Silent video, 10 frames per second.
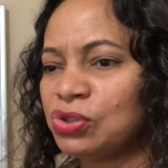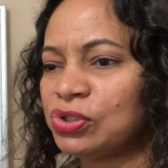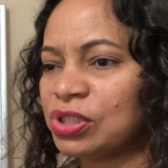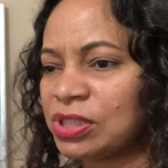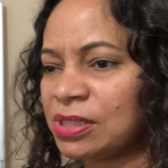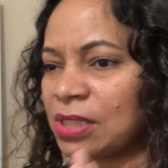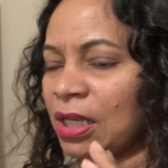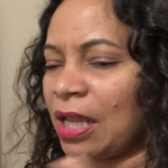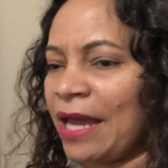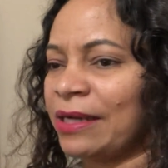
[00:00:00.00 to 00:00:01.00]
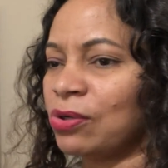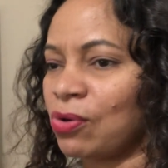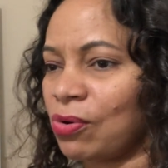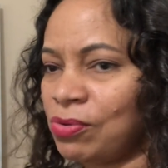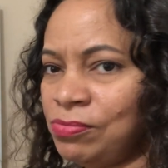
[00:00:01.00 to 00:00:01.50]
to just let it
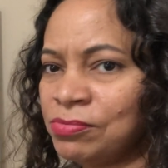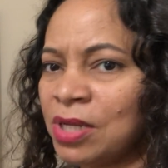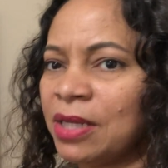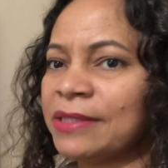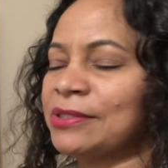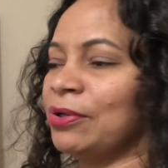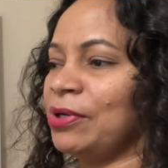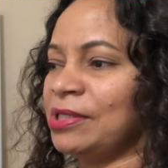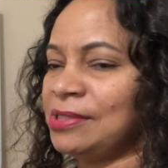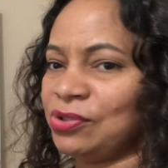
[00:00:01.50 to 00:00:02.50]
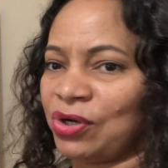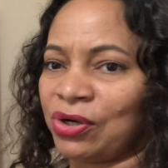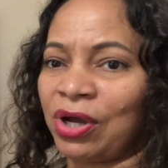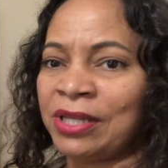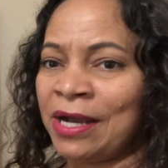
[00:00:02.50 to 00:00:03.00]
go, as long as you're
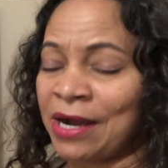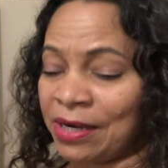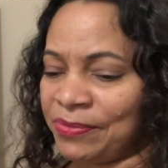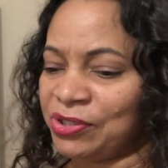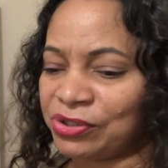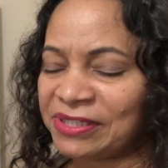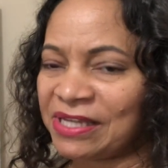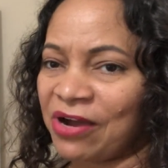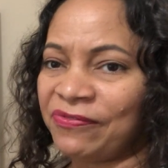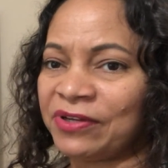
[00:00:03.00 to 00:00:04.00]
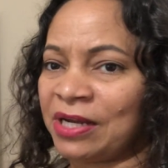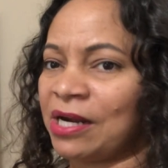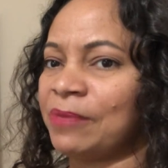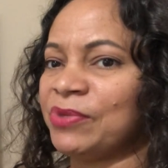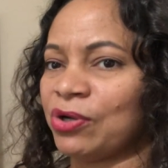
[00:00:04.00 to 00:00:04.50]
not harming yourself and
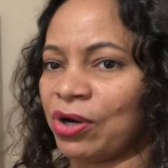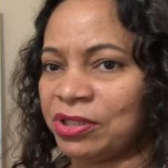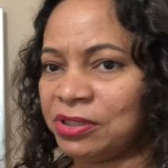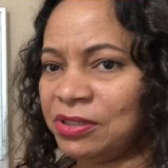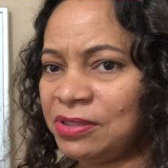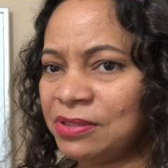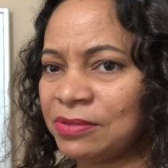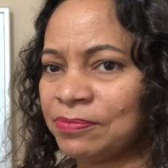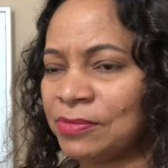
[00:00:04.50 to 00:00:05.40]
harming others.